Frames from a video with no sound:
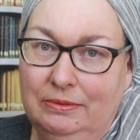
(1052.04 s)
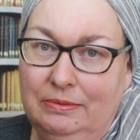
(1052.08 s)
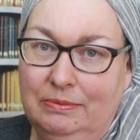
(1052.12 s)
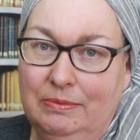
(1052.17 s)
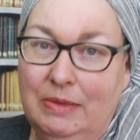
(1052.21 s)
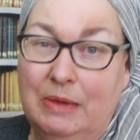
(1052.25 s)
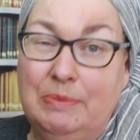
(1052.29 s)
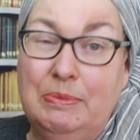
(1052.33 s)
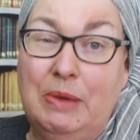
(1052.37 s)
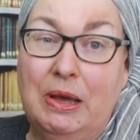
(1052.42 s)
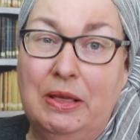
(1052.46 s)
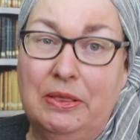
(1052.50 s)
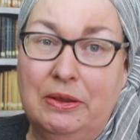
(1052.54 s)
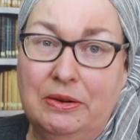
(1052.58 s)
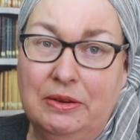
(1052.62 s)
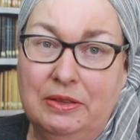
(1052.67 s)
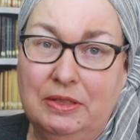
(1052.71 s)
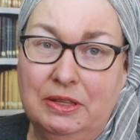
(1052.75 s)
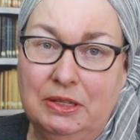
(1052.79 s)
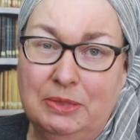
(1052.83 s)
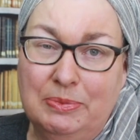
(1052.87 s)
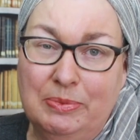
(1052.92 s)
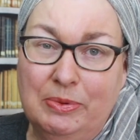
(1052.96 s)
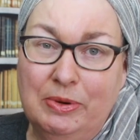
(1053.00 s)
My mother, in
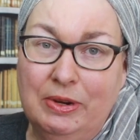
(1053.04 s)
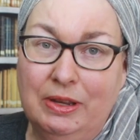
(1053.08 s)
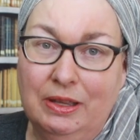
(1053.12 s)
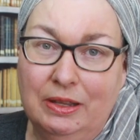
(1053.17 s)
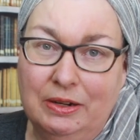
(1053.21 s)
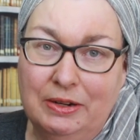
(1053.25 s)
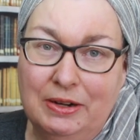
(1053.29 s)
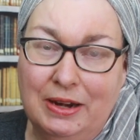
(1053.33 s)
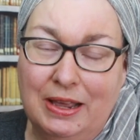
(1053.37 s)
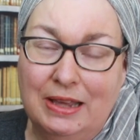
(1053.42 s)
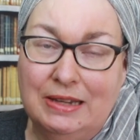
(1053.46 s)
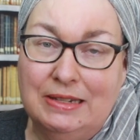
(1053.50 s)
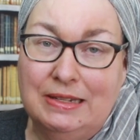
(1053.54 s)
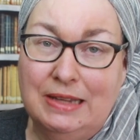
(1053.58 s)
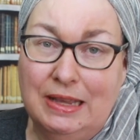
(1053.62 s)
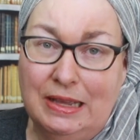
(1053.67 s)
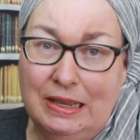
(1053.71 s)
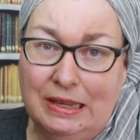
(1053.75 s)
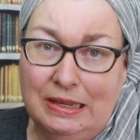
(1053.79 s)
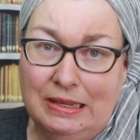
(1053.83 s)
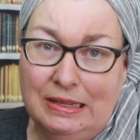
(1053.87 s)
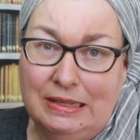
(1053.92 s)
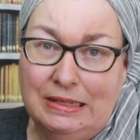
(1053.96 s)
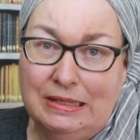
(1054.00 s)
these pre-internet
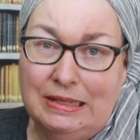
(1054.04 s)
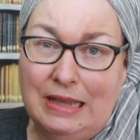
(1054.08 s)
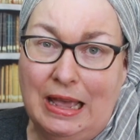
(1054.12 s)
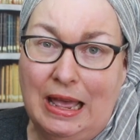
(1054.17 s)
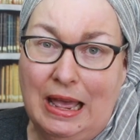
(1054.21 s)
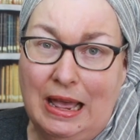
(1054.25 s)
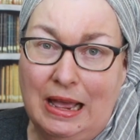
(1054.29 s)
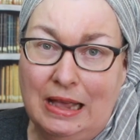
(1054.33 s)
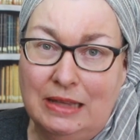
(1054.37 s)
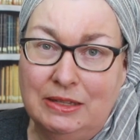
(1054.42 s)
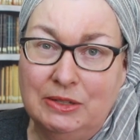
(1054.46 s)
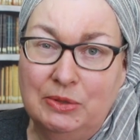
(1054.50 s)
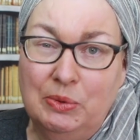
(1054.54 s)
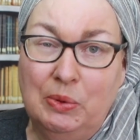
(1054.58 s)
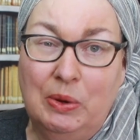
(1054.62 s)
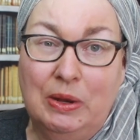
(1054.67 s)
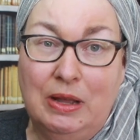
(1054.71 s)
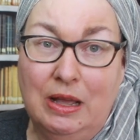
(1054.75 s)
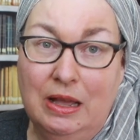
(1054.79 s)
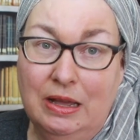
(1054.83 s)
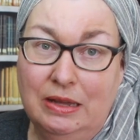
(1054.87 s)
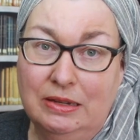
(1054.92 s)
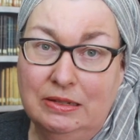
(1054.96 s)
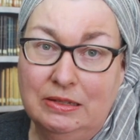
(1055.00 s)
days, asked what
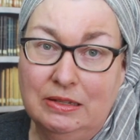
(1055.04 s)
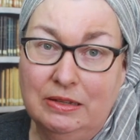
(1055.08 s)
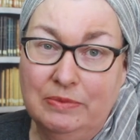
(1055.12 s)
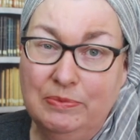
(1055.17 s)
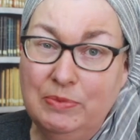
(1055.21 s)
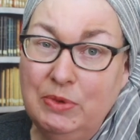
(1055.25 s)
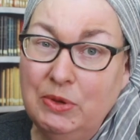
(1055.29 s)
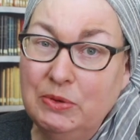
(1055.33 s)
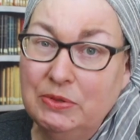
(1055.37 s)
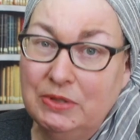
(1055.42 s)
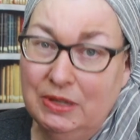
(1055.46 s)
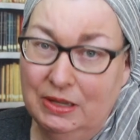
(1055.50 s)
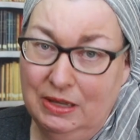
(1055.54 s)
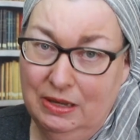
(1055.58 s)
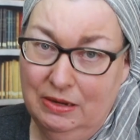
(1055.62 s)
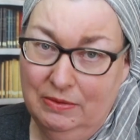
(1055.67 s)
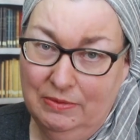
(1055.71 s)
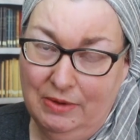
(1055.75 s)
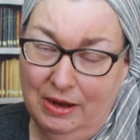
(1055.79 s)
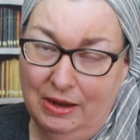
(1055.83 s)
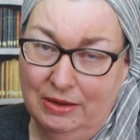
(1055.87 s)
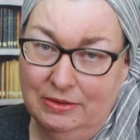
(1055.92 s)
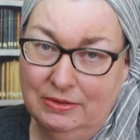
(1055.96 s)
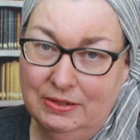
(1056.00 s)
kinds of music he
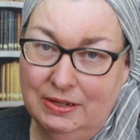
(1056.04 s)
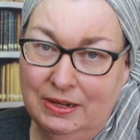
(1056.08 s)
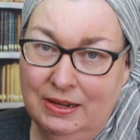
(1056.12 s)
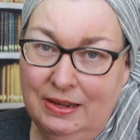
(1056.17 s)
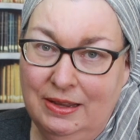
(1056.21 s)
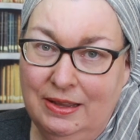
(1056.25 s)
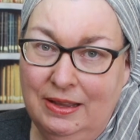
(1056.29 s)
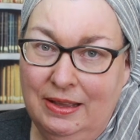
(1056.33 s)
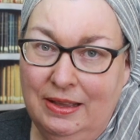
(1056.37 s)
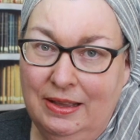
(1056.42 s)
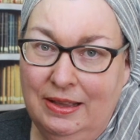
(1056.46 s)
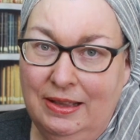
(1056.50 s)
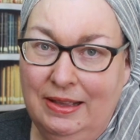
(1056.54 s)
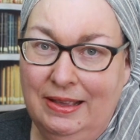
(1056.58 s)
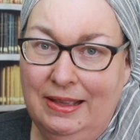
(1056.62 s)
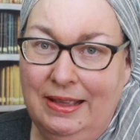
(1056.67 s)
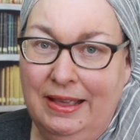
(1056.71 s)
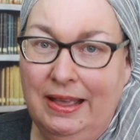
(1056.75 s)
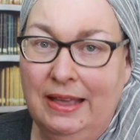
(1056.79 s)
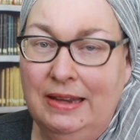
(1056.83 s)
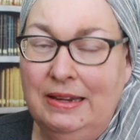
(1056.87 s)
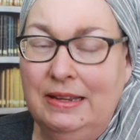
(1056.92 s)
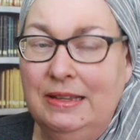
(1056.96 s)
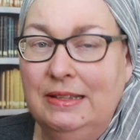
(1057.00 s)
wrote,
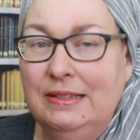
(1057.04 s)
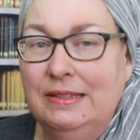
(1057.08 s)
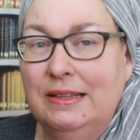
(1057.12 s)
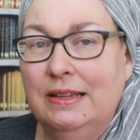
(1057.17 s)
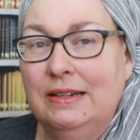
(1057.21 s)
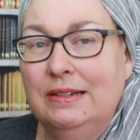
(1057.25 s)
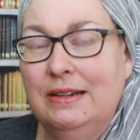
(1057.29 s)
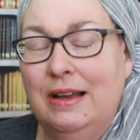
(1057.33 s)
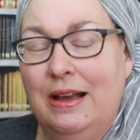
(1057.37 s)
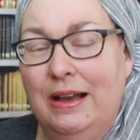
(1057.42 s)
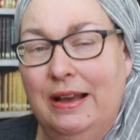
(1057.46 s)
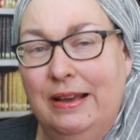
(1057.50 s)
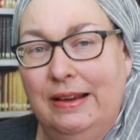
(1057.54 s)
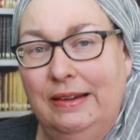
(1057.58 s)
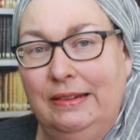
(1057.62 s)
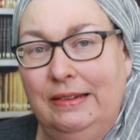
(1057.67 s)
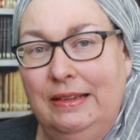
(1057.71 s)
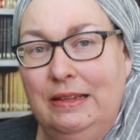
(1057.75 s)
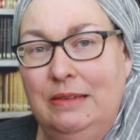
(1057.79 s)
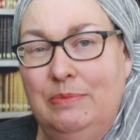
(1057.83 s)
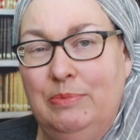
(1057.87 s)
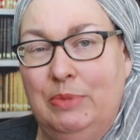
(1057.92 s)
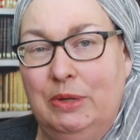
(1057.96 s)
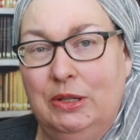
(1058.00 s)
and he said
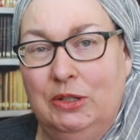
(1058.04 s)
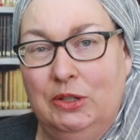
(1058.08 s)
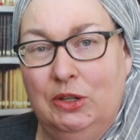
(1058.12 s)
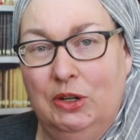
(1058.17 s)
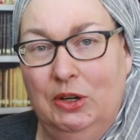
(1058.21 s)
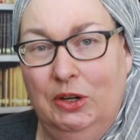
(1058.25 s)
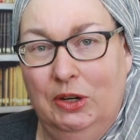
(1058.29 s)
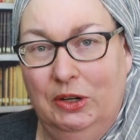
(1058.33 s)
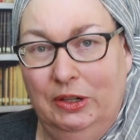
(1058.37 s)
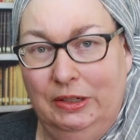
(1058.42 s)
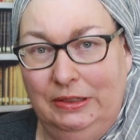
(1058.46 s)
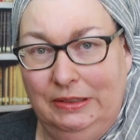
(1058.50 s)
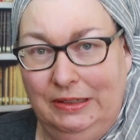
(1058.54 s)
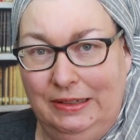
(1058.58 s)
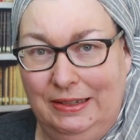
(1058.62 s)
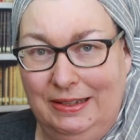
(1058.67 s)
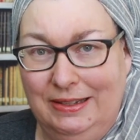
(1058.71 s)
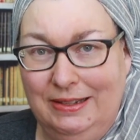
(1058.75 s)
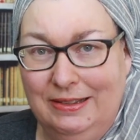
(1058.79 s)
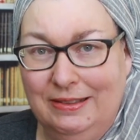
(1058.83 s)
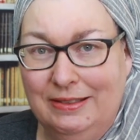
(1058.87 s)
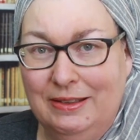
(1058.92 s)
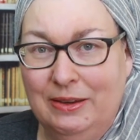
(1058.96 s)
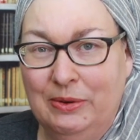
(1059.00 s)
kindly but
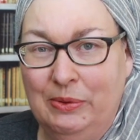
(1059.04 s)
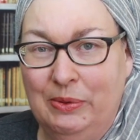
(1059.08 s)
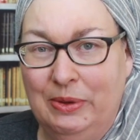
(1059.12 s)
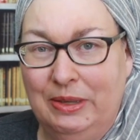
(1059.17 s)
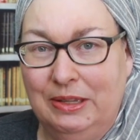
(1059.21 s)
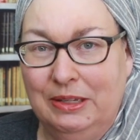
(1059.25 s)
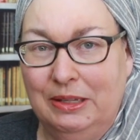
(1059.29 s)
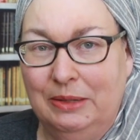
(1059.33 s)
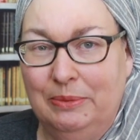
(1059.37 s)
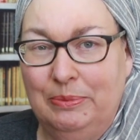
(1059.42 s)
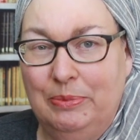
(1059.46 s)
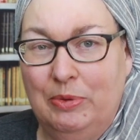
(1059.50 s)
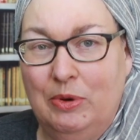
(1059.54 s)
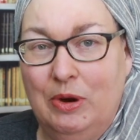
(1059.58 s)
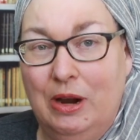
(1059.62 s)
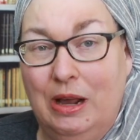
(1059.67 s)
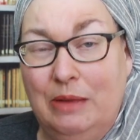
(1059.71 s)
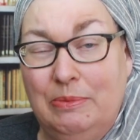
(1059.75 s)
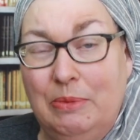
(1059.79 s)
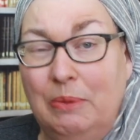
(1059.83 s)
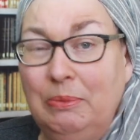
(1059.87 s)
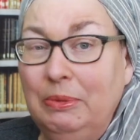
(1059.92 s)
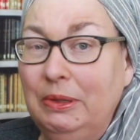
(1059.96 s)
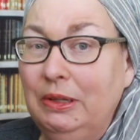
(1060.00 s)
curtly that we could
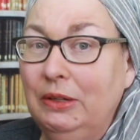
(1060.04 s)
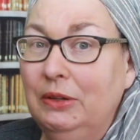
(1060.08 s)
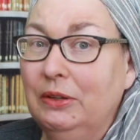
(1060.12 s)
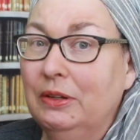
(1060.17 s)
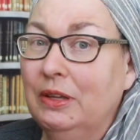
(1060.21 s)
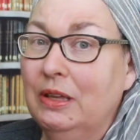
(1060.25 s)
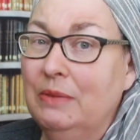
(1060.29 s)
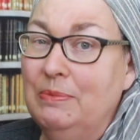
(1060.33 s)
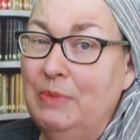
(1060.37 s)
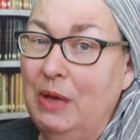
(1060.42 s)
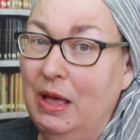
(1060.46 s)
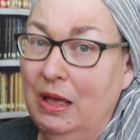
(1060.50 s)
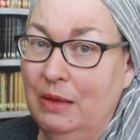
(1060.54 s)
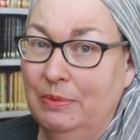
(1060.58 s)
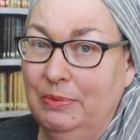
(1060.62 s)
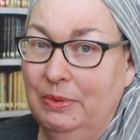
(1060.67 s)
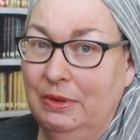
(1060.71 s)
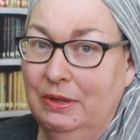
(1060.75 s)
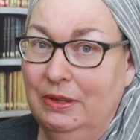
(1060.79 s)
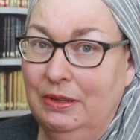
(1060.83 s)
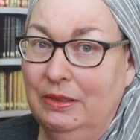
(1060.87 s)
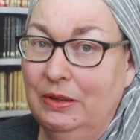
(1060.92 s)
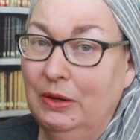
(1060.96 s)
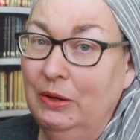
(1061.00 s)
probably look him up
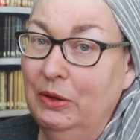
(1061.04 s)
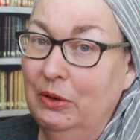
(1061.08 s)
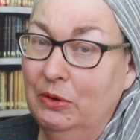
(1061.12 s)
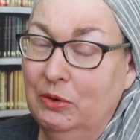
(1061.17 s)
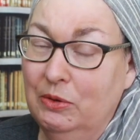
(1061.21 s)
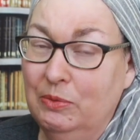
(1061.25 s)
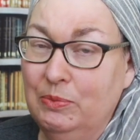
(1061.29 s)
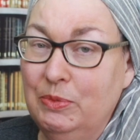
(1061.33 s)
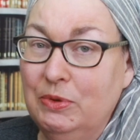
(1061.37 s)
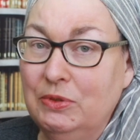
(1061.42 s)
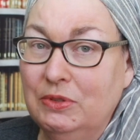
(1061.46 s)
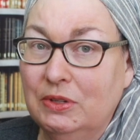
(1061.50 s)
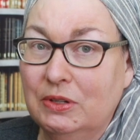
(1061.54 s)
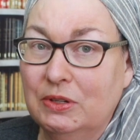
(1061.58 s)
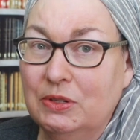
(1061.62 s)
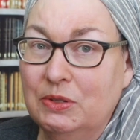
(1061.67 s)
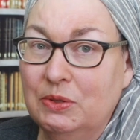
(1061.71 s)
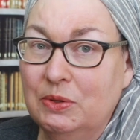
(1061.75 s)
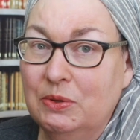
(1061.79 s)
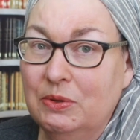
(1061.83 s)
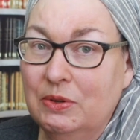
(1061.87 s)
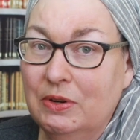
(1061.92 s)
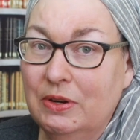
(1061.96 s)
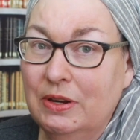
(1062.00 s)
in the local music
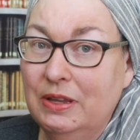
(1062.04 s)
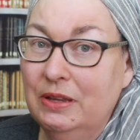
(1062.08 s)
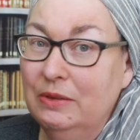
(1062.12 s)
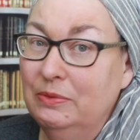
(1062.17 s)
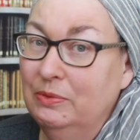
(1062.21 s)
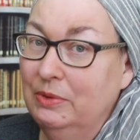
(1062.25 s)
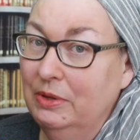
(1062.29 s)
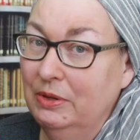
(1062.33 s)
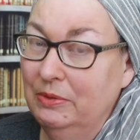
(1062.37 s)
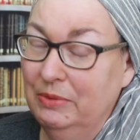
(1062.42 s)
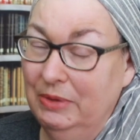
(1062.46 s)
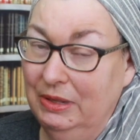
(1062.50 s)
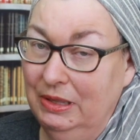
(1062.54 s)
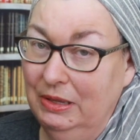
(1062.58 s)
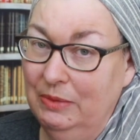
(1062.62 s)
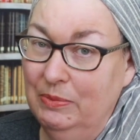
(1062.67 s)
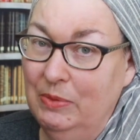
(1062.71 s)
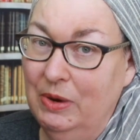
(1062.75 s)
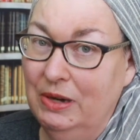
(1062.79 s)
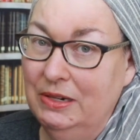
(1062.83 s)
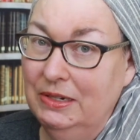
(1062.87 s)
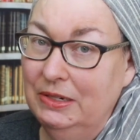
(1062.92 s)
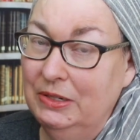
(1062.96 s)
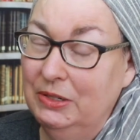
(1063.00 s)
store if we really
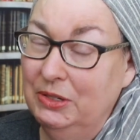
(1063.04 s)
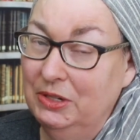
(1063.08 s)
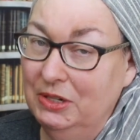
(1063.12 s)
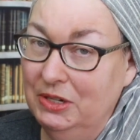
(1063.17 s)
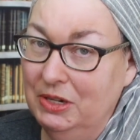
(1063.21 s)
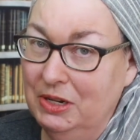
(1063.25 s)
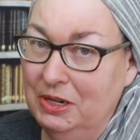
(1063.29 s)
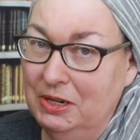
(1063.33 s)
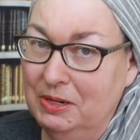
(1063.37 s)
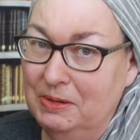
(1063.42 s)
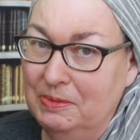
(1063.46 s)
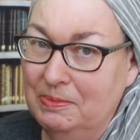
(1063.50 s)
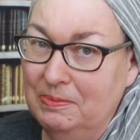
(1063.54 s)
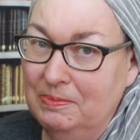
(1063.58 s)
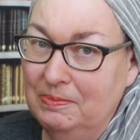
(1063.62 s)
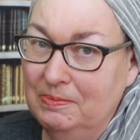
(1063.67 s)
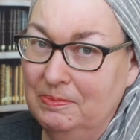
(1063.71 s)
wanted to know.